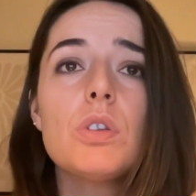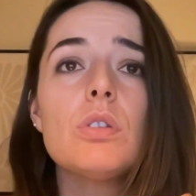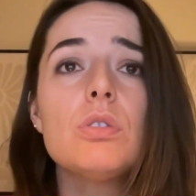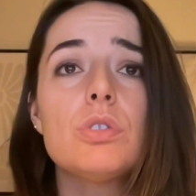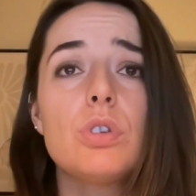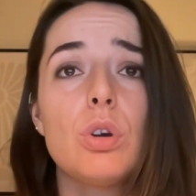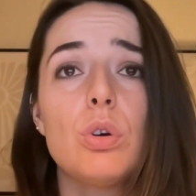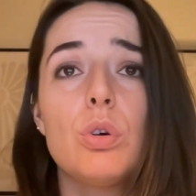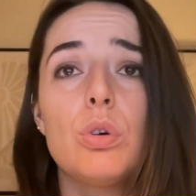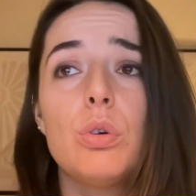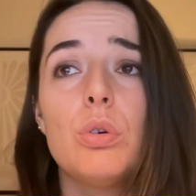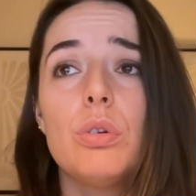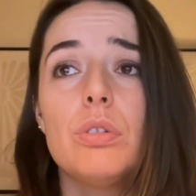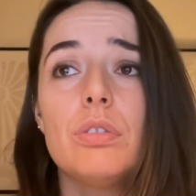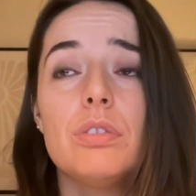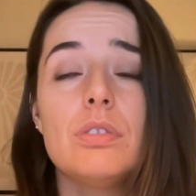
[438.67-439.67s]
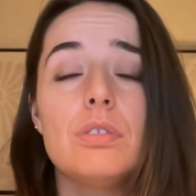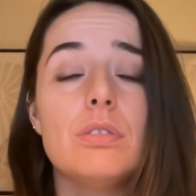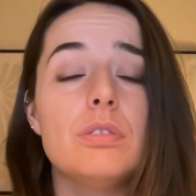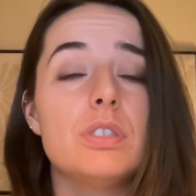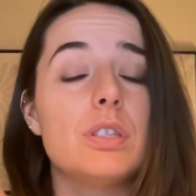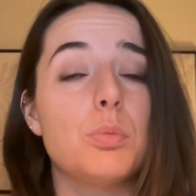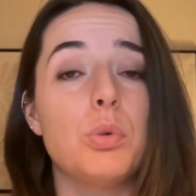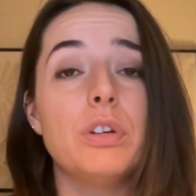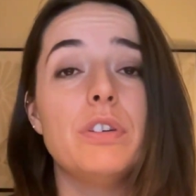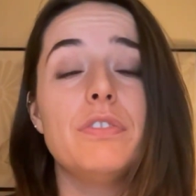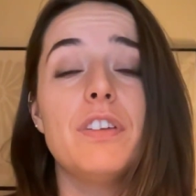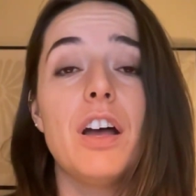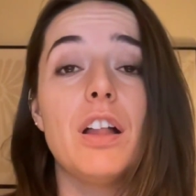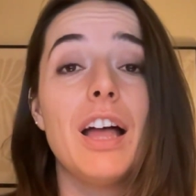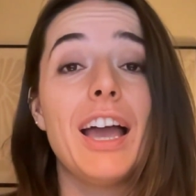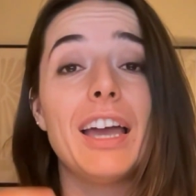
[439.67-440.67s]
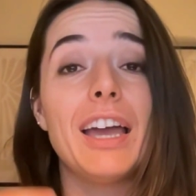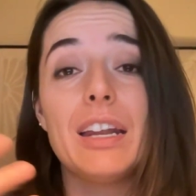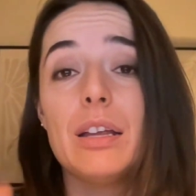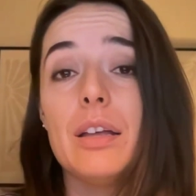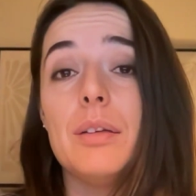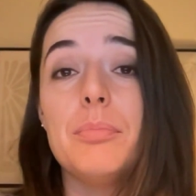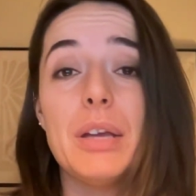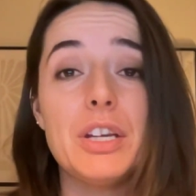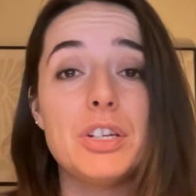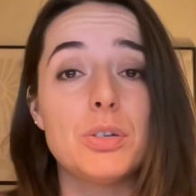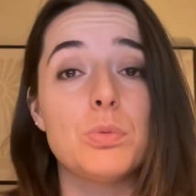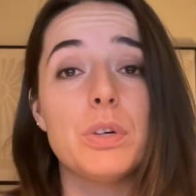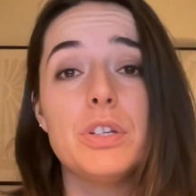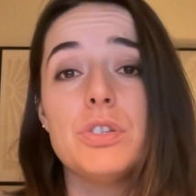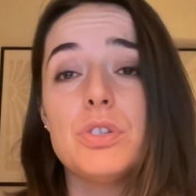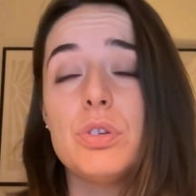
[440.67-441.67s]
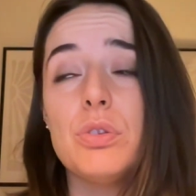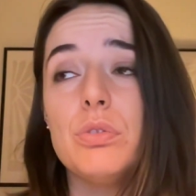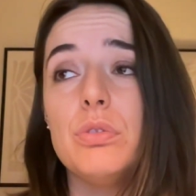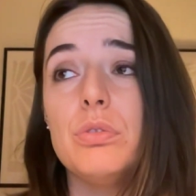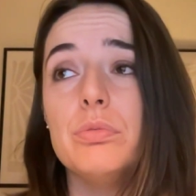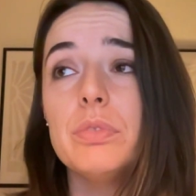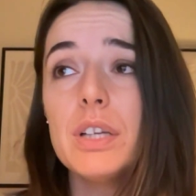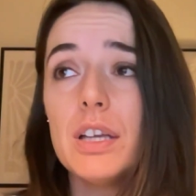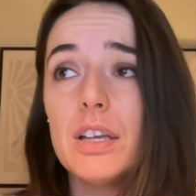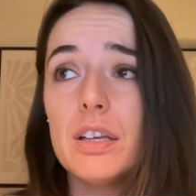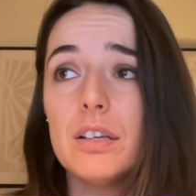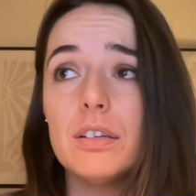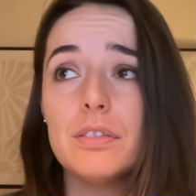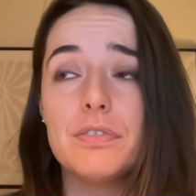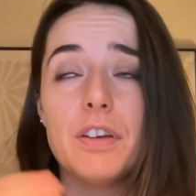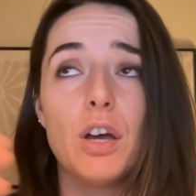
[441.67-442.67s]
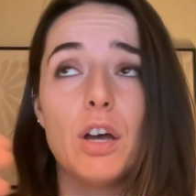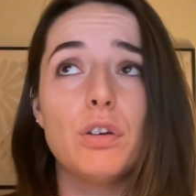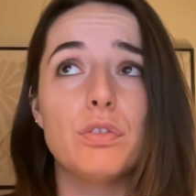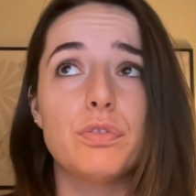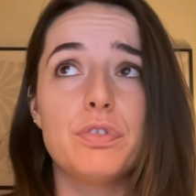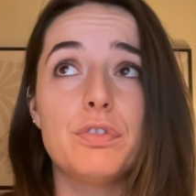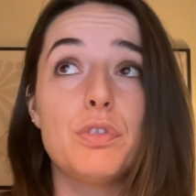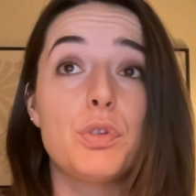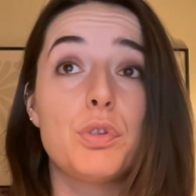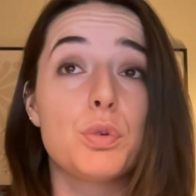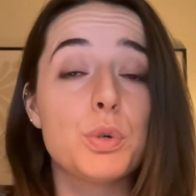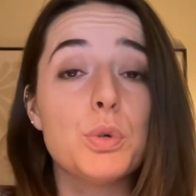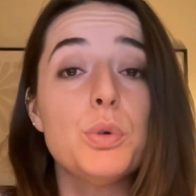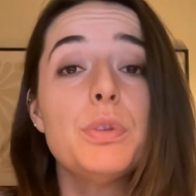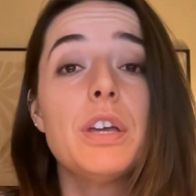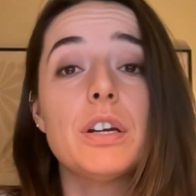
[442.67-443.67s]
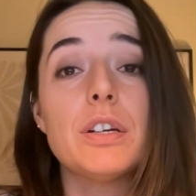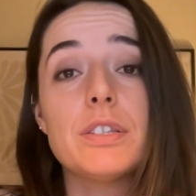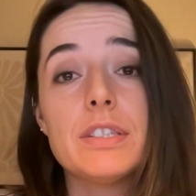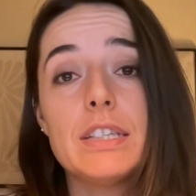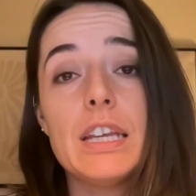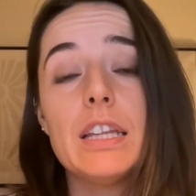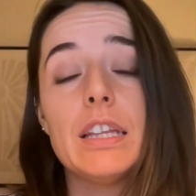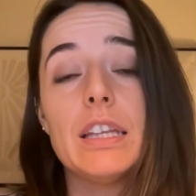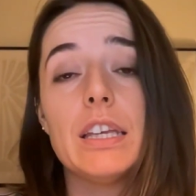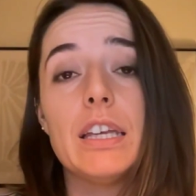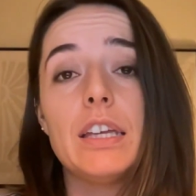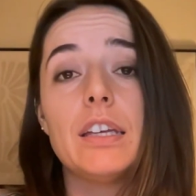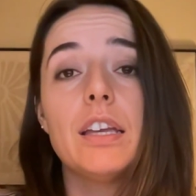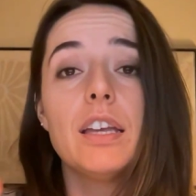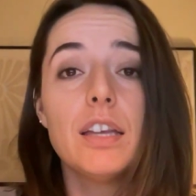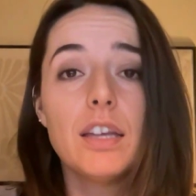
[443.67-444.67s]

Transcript: So I had a patient once who fell through their ceiling,